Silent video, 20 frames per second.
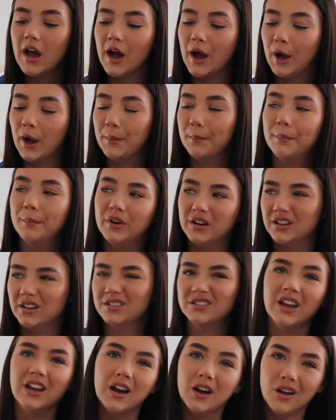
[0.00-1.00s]
But
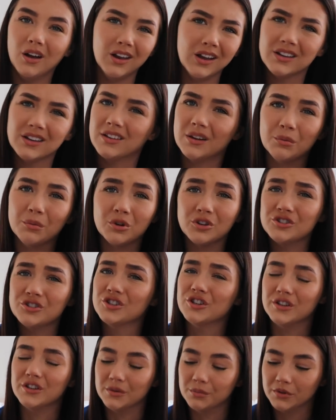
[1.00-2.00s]
yeah, like I said, I'm not going to
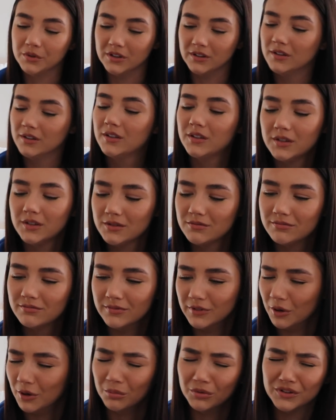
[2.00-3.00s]
show you them because
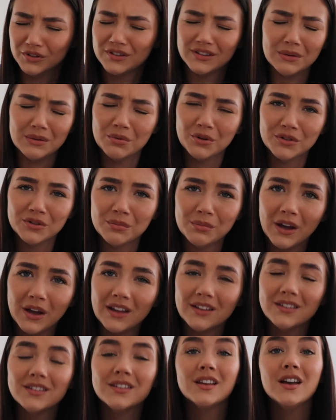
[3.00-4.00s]
no one wants to see pots and
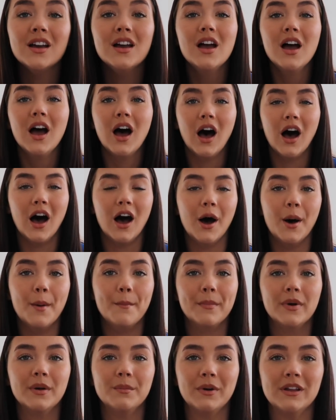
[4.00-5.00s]
pans.
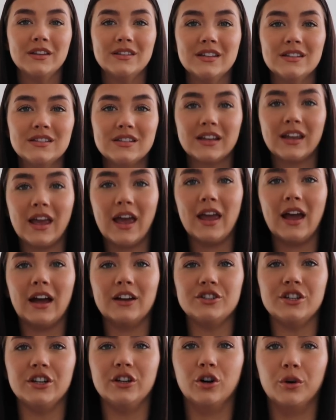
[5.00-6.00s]
My sister Kate
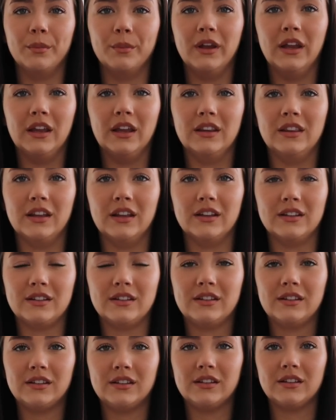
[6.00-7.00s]
actually got me
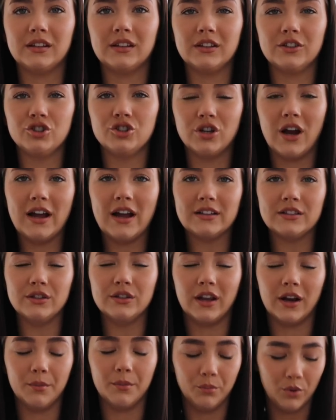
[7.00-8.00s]
this tracksuit
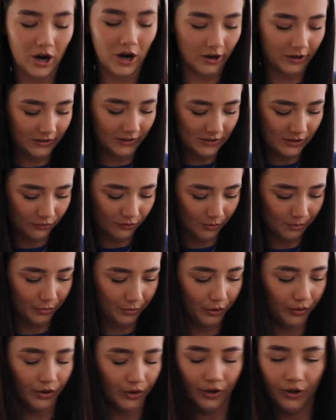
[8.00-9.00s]
that I'm wearing. This is from
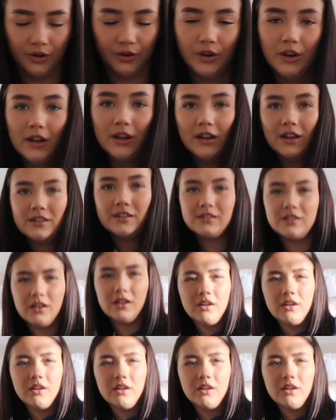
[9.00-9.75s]
Boohoo. It's